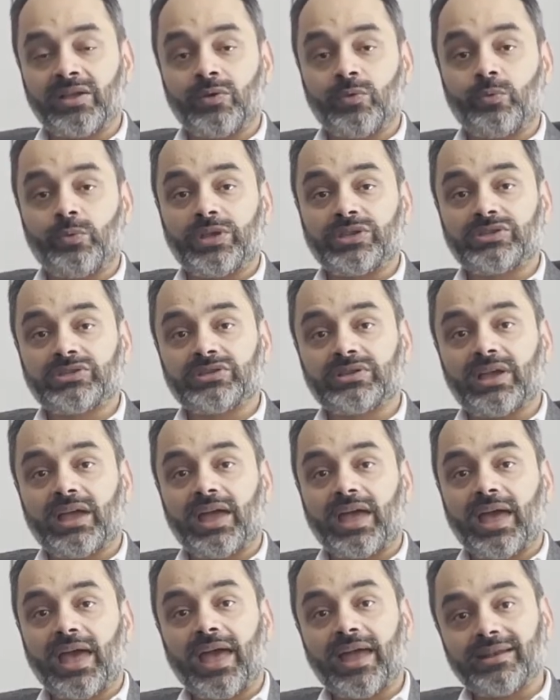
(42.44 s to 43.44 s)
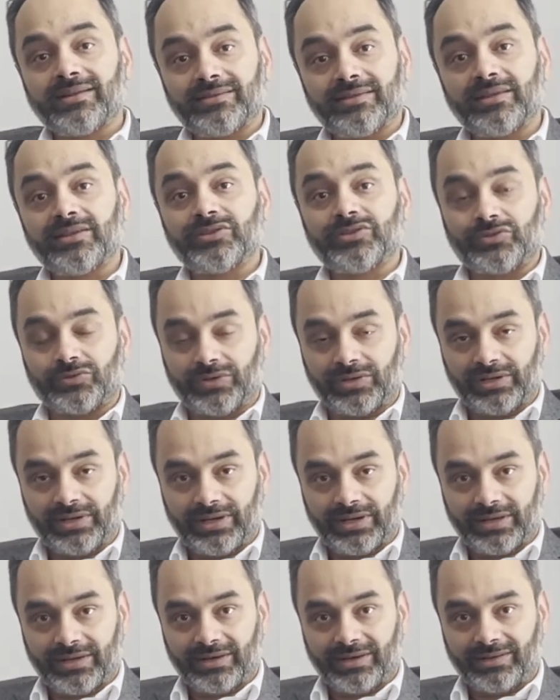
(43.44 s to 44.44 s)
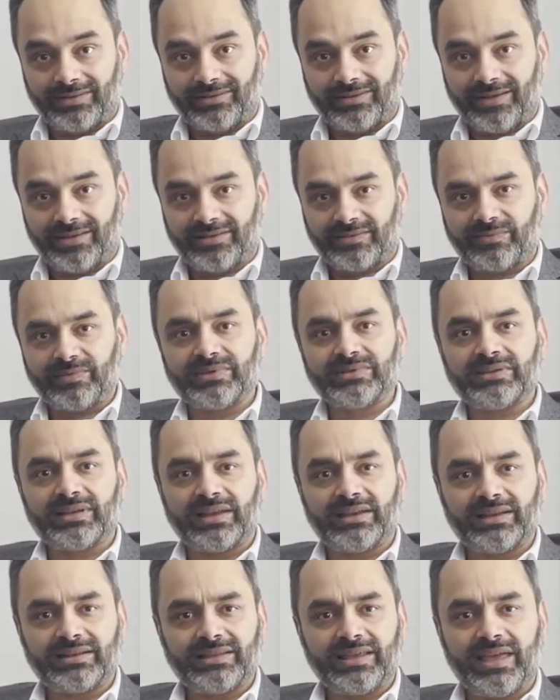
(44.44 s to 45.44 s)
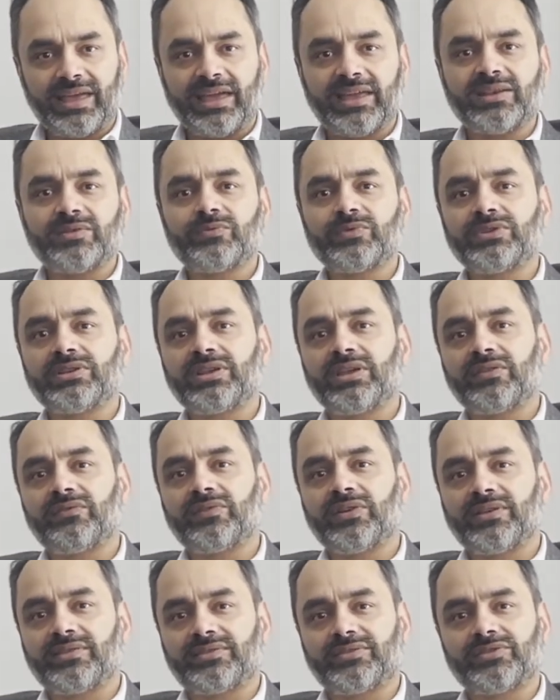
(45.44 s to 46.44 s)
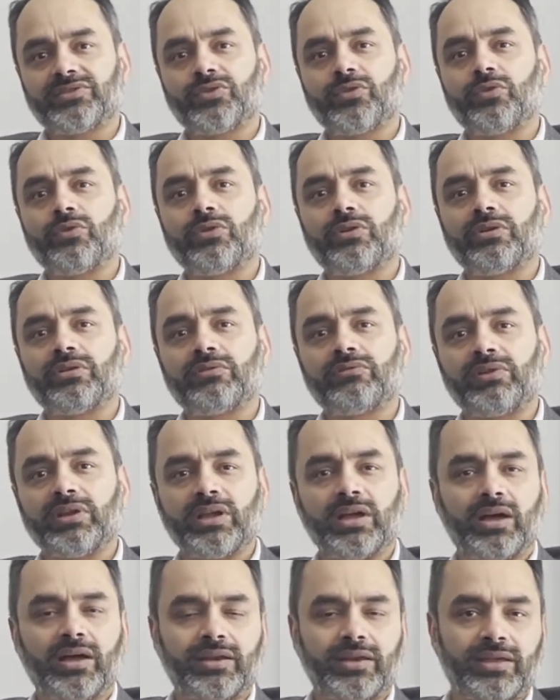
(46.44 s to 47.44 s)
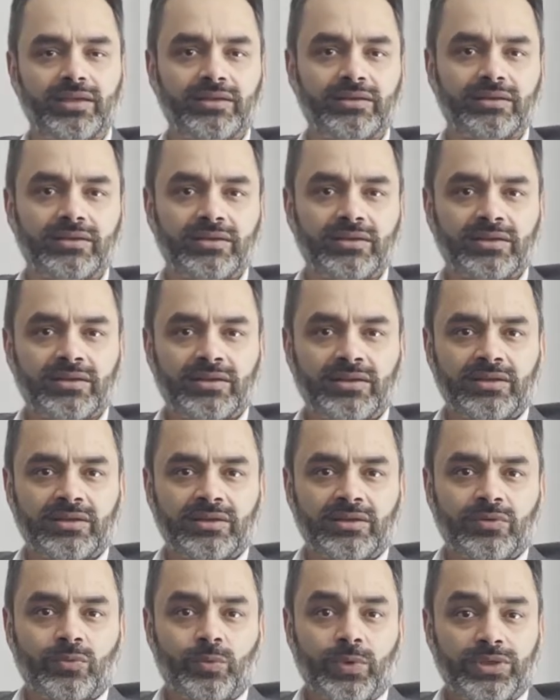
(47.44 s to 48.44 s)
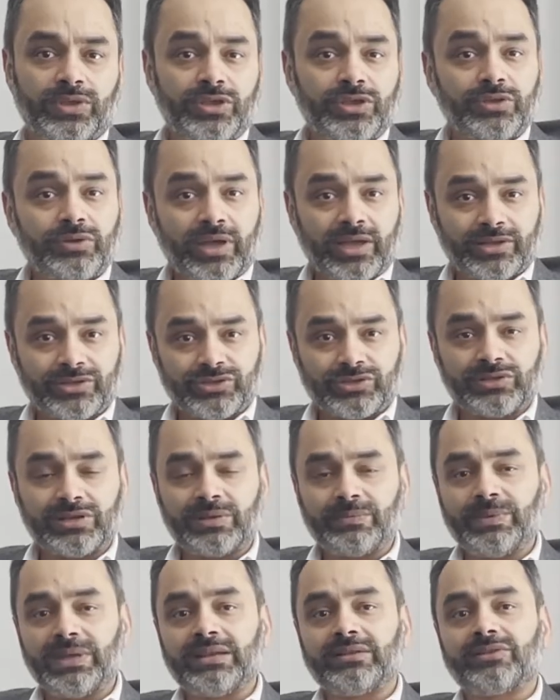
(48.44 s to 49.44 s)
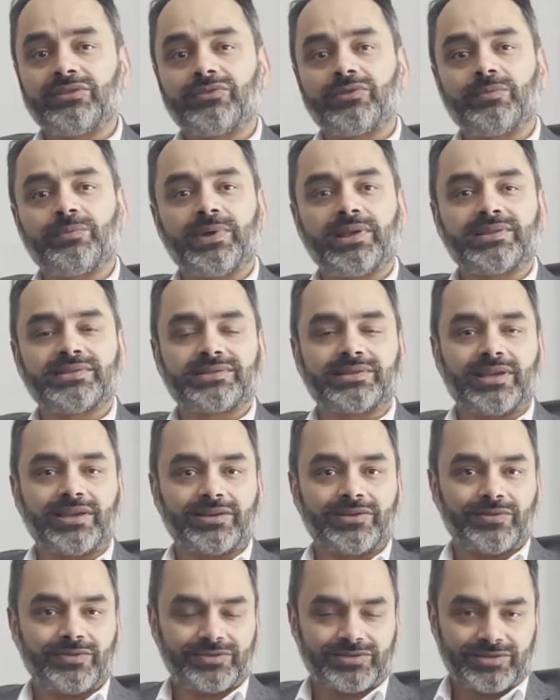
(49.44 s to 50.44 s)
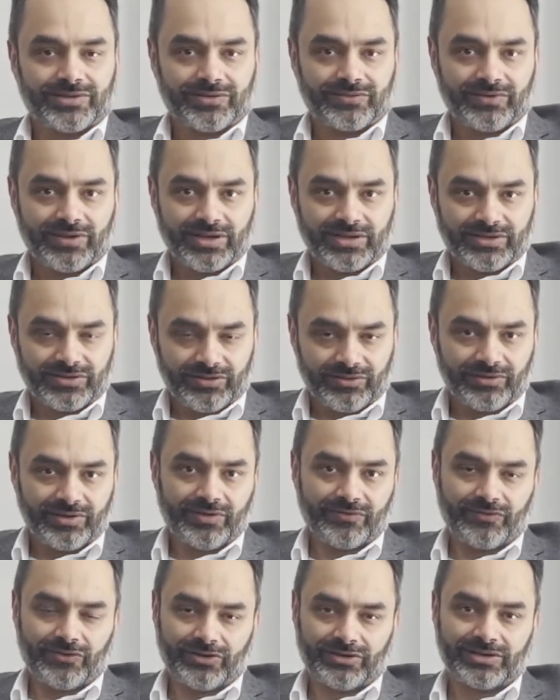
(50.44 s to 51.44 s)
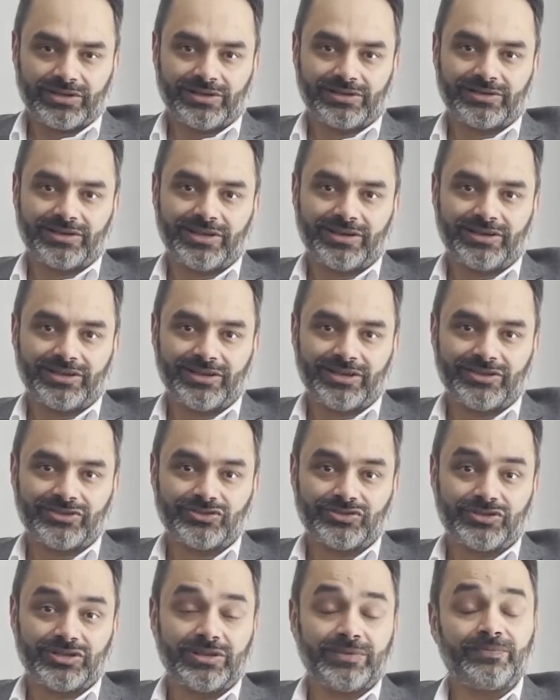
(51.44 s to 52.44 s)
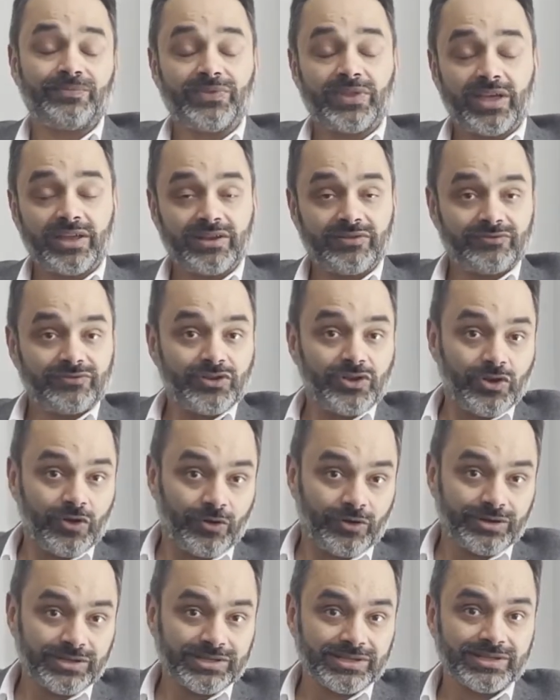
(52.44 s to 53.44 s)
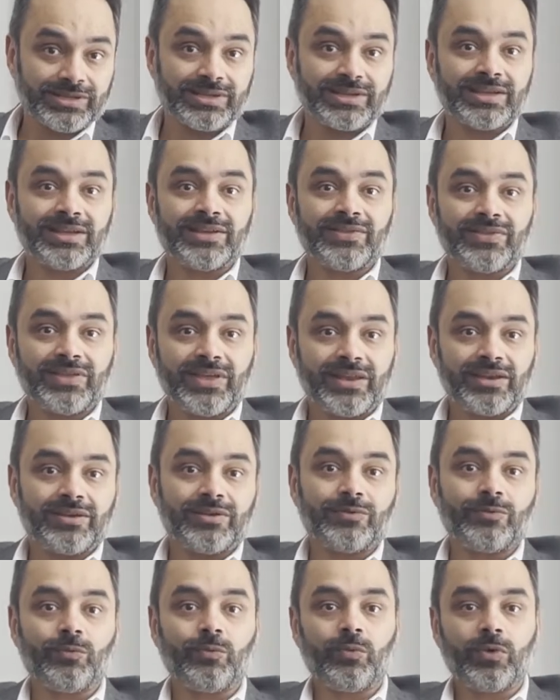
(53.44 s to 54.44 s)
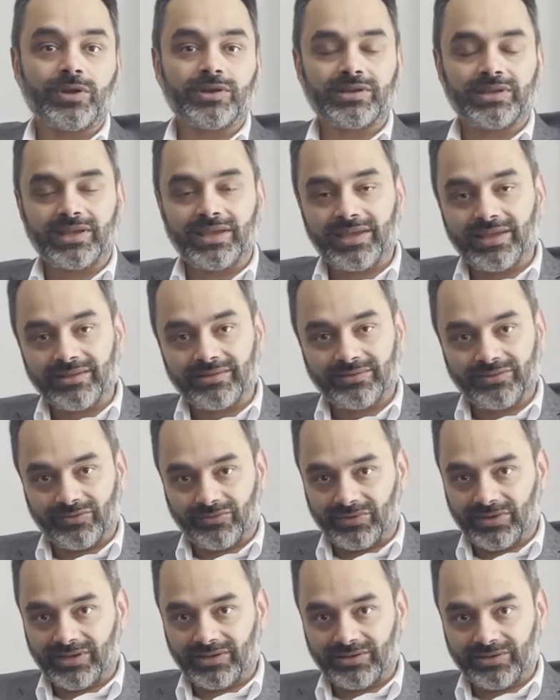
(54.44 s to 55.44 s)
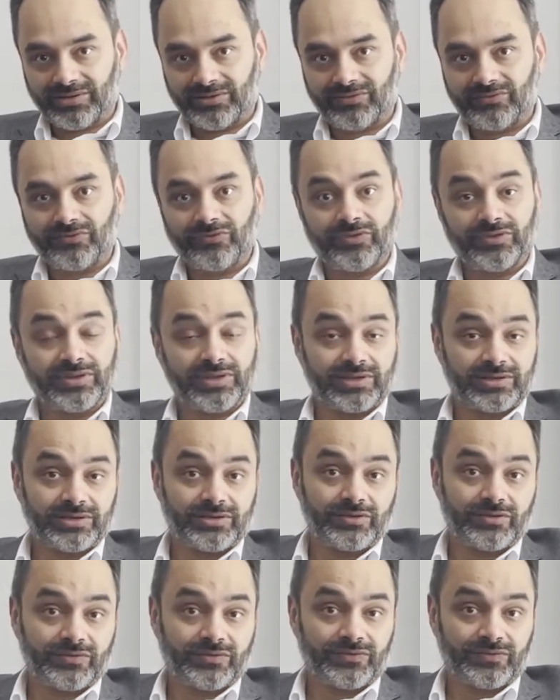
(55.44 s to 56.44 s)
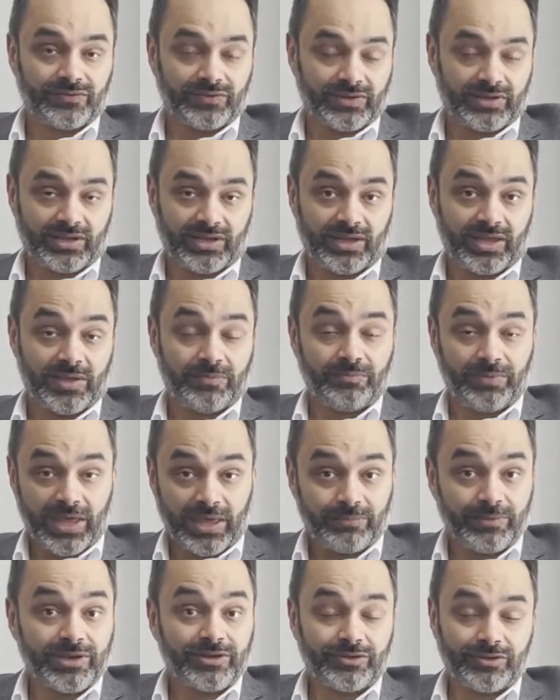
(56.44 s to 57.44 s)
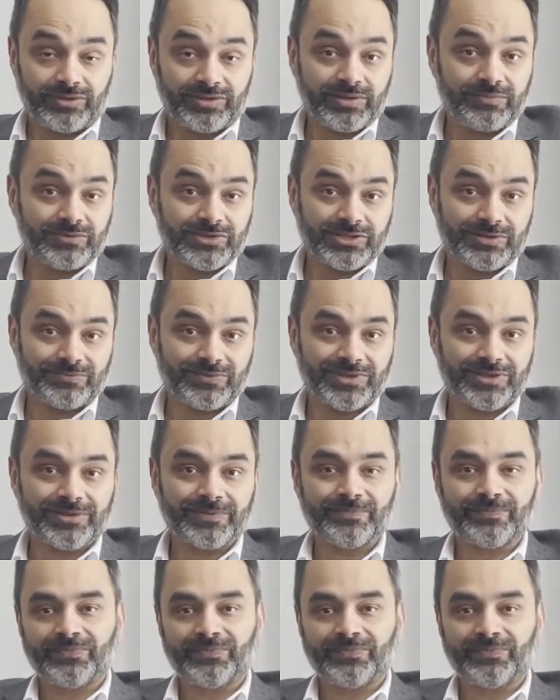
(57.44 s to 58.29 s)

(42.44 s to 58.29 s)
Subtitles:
which adds into the clinical assessment and at the end would give a score regarding whether you actually meet the robust diagnostic criteria for adult ADHD, and if not, then what is the reason for certain impairments or symptoms.